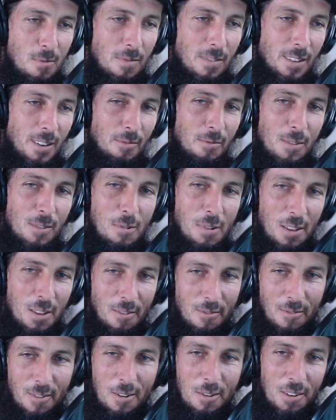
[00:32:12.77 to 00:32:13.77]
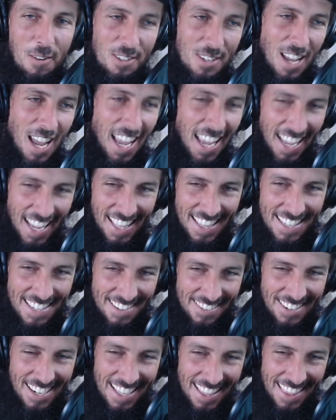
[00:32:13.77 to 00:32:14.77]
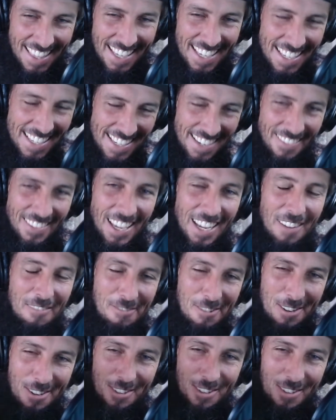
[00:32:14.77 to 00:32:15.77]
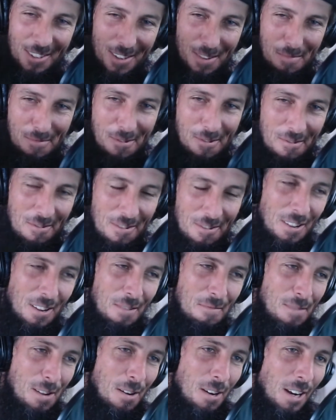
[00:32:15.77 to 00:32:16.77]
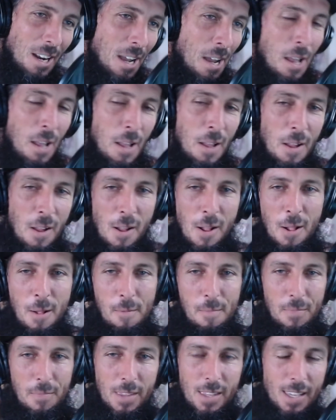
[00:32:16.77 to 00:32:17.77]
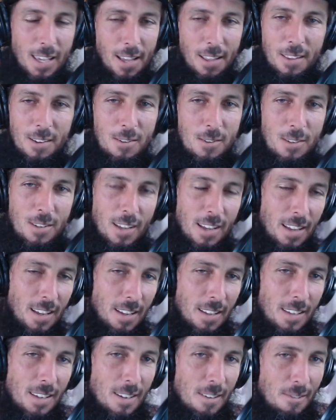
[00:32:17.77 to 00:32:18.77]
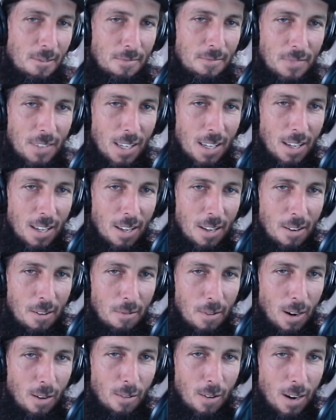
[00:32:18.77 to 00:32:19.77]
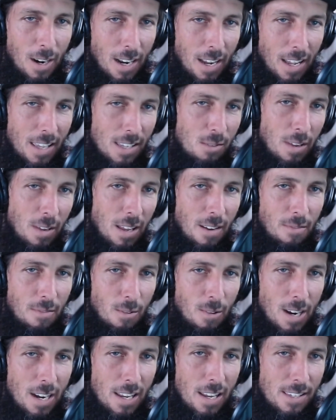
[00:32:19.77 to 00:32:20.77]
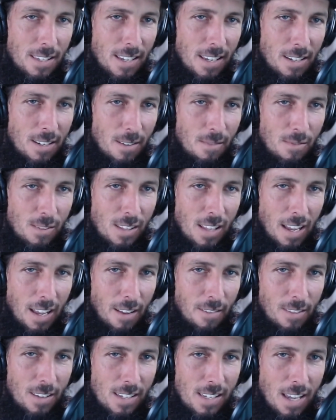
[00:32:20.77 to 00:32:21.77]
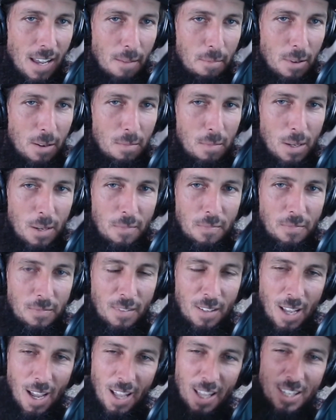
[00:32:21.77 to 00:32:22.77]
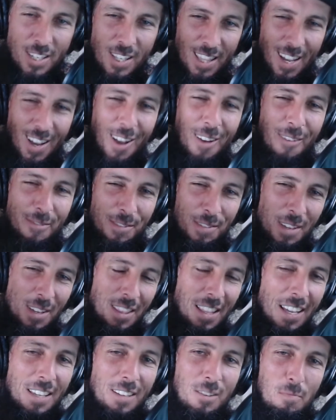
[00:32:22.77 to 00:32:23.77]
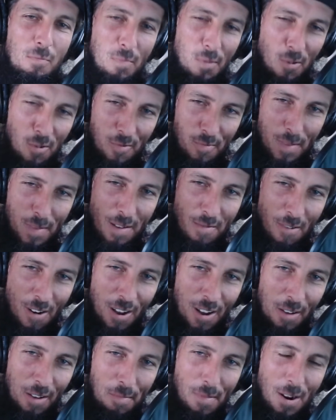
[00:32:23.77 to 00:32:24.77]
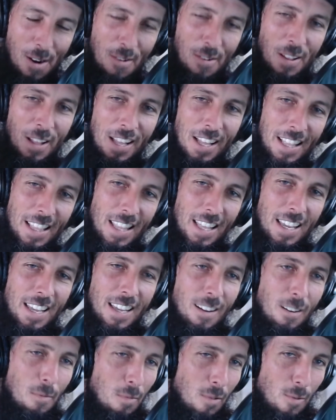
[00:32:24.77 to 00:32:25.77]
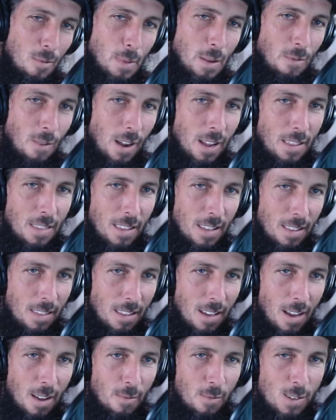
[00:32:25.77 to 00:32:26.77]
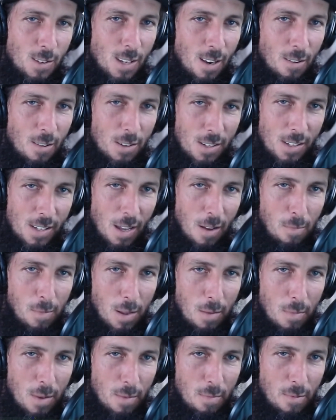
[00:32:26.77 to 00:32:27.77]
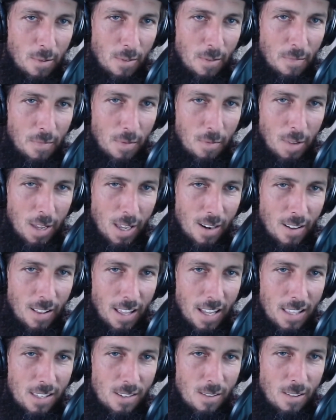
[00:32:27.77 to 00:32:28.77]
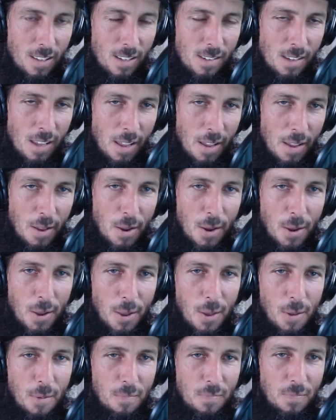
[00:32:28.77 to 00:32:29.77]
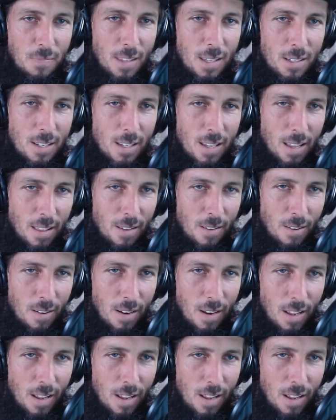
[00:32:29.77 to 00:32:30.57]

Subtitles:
and a few other folks answering things. I'm like, where's the support? Where's the community? Yeah, there's, whatever. I guess we gotta have the right incentives to have this happen. But isn't the office, like, prove me wrong, bro? Like, or prove me right that the office hours is helping people. And we can all answer this together.